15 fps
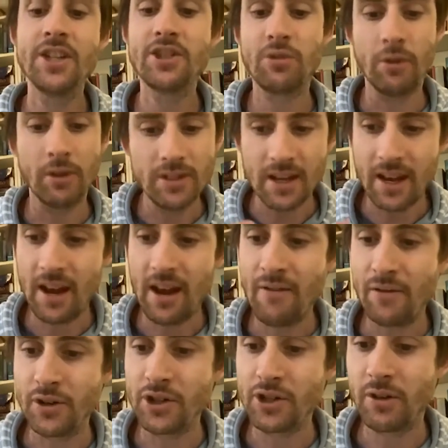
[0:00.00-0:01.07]
trying to take
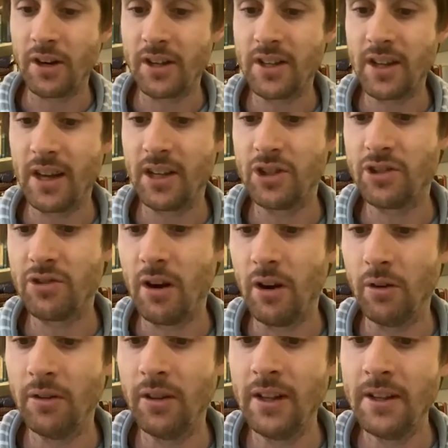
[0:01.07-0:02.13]
over and trying to take
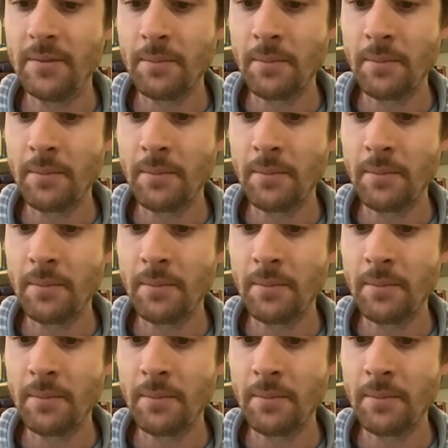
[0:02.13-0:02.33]
control.